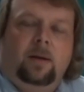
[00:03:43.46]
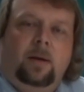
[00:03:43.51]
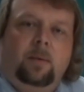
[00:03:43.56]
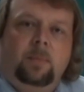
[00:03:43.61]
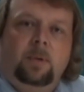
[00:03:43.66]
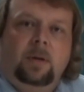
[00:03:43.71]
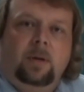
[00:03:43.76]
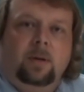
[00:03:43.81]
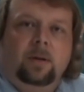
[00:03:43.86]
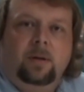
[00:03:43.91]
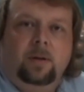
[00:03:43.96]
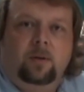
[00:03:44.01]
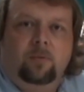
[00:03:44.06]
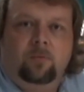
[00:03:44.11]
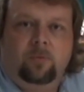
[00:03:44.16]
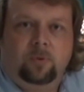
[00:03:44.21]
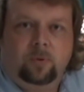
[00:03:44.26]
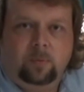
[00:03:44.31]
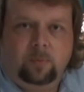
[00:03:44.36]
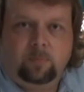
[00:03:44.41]
I'm not
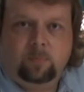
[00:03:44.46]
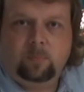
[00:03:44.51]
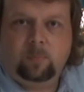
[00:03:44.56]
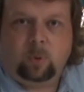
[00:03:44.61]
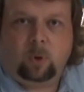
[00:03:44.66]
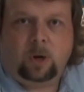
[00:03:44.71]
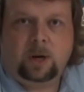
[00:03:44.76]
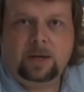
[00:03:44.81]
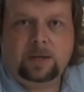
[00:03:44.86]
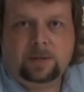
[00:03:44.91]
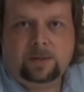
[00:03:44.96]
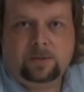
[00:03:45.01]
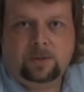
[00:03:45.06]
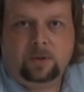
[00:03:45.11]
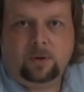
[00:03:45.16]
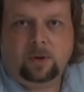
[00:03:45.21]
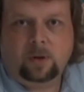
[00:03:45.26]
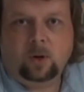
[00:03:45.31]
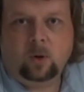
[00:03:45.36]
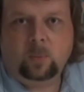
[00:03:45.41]
looking for praise,
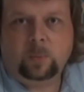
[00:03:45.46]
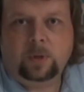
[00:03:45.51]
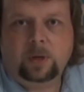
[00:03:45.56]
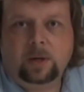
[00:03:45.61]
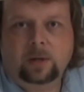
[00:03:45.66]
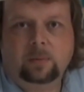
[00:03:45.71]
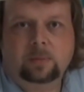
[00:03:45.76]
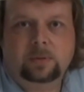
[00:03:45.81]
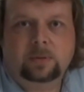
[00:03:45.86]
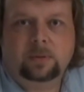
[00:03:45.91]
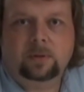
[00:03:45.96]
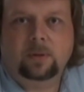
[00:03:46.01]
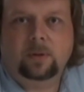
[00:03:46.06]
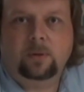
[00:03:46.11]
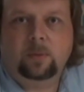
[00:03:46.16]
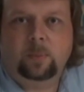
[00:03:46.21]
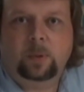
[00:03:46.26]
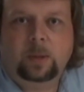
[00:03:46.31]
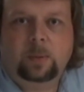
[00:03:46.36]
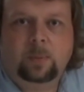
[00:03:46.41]
you know. I hope it helps
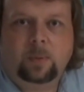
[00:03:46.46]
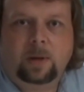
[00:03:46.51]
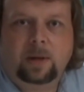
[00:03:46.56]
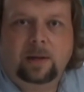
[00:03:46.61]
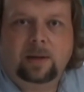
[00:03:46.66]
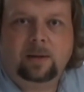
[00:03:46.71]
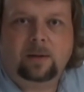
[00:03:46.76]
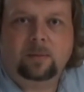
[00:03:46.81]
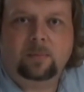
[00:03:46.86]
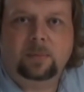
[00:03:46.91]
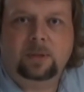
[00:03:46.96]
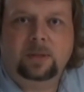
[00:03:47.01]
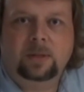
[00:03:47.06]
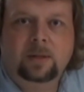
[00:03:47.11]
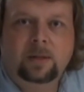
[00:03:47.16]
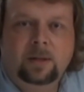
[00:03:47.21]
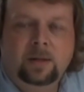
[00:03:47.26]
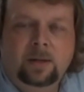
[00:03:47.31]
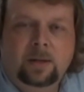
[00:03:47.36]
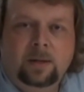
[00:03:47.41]
other people out, but
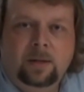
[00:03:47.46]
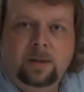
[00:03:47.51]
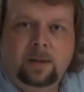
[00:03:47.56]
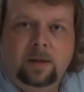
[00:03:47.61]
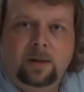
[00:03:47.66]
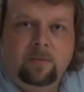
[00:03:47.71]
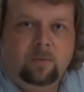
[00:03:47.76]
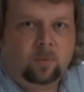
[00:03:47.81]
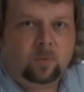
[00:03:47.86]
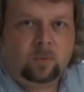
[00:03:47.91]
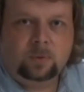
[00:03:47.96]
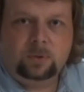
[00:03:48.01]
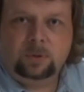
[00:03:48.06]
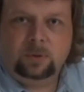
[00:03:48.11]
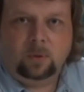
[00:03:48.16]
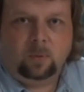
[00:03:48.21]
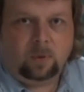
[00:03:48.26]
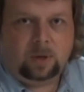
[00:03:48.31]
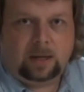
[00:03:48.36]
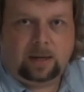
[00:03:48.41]
every once
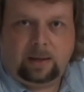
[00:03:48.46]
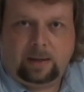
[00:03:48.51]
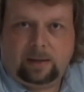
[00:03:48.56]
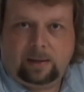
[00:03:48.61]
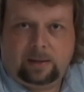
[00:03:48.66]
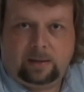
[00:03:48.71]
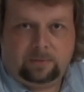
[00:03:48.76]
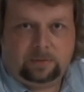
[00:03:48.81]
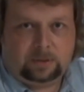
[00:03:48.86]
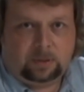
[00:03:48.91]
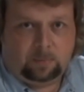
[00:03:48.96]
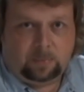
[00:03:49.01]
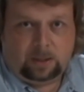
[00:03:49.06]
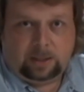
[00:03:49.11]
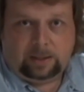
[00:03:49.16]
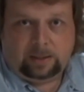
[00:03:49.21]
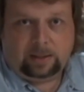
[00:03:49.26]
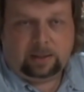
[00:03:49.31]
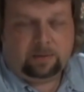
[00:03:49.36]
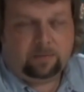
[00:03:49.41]
in a while I'll have
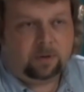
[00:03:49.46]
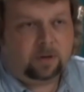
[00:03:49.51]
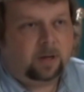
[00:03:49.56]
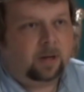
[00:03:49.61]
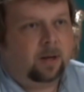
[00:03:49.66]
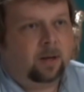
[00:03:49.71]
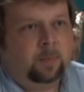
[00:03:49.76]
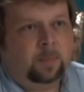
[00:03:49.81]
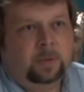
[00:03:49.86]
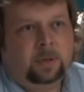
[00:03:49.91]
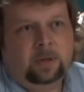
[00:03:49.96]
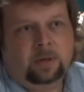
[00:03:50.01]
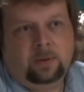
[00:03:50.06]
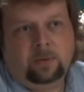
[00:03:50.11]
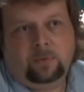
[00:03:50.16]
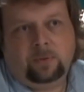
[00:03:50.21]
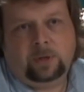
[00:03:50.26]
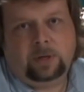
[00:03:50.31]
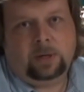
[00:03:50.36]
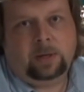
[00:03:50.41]
somebody leave a comment
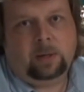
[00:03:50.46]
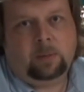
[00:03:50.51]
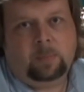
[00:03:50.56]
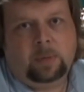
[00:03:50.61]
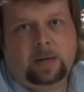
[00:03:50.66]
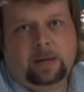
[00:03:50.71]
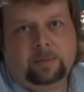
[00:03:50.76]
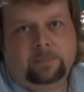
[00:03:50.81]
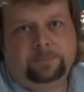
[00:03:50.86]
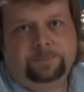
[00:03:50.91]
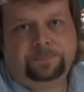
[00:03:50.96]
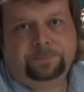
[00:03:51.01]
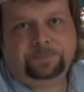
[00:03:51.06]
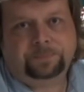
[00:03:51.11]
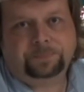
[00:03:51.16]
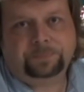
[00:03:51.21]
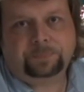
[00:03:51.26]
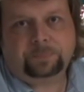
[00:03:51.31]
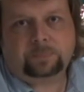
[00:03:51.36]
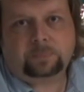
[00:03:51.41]
on there about,
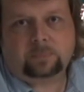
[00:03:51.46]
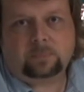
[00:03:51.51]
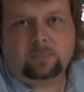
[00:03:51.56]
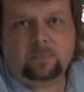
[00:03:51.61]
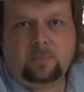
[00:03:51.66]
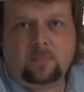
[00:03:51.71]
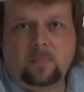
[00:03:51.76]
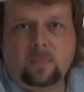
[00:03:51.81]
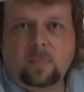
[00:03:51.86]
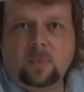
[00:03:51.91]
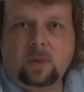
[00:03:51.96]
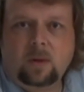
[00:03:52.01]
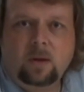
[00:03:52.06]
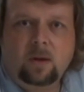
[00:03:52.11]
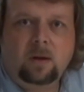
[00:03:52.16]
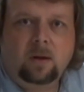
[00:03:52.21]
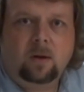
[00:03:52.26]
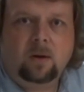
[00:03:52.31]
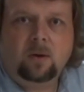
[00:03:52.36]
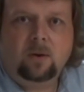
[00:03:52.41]

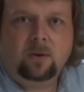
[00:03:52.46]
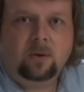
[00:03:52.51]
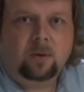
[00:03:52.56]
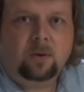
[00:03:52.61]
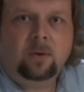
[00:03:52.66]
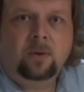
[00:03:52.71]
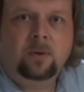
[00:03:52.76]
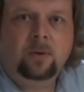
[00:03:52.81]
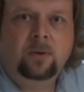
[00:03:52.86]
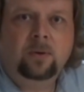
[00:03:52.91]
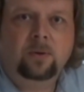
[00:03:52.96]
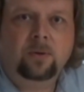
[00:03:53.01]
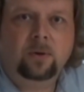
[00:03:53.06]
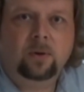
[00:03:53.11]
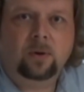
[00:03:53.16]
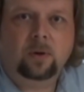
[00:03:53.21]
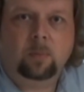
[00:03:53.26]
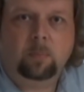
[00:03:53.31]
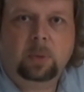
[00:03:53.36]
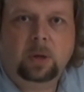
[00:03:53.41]
oh,
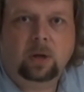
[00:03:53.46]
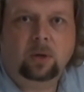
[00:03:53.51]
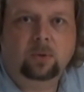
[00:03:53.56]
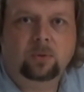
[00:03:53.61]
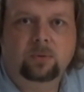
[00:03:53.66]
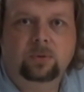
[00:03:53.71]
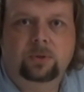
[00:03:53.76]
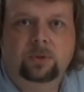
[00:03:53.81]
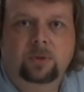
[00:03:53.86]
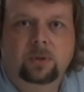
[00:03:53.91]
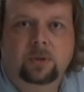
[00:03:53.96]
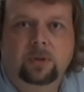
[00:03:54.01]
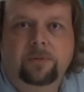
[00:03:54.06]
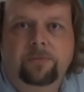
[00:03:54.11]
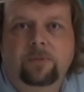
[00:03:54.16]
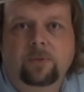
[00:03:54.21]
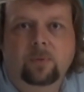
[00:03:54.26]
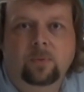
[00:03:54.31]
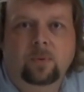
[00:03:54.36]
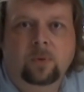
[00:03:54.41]
you're a poser
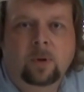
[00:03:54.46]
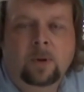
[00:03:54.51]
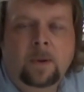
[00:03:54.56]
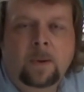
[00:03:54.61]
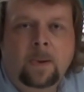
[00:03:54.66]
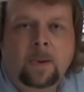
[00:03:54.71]
if you